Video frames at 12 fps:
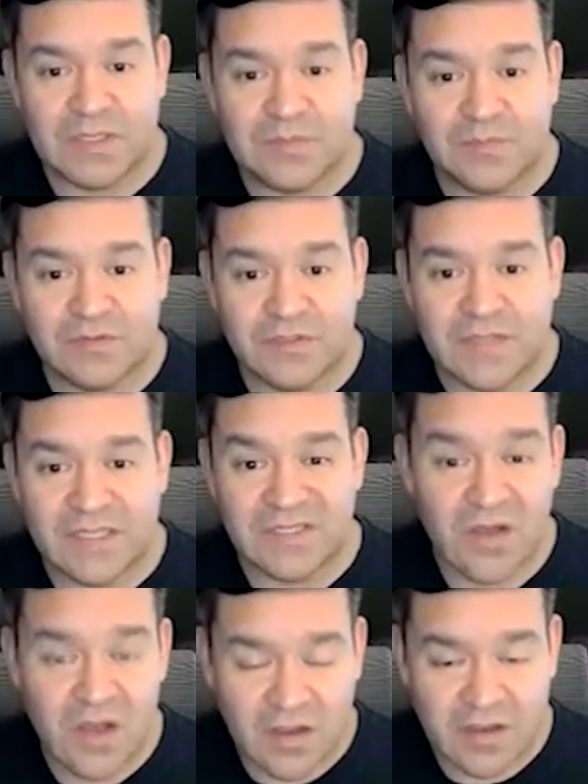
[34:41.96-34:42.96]
people do? They
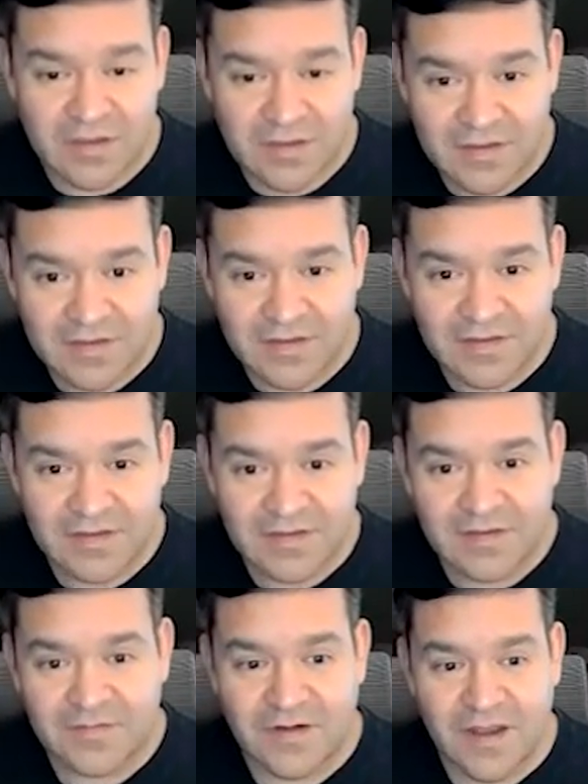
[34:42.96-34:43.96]
talk.
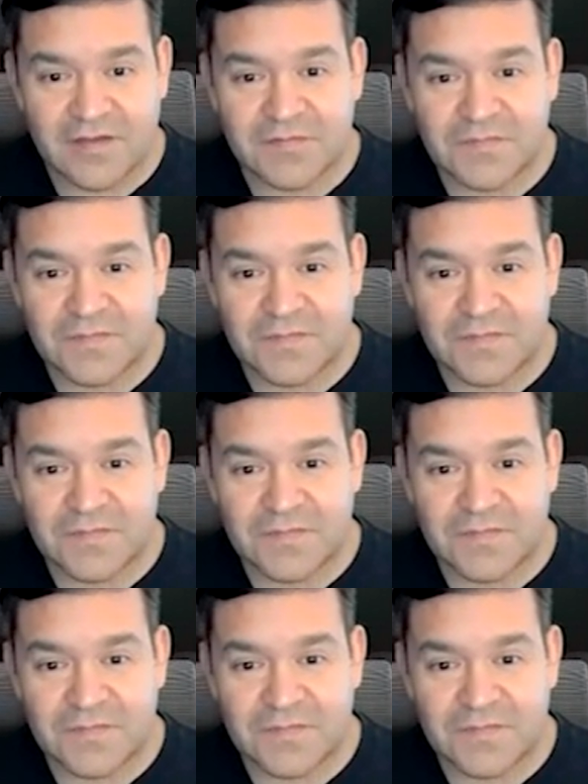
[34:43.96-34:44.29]
Right.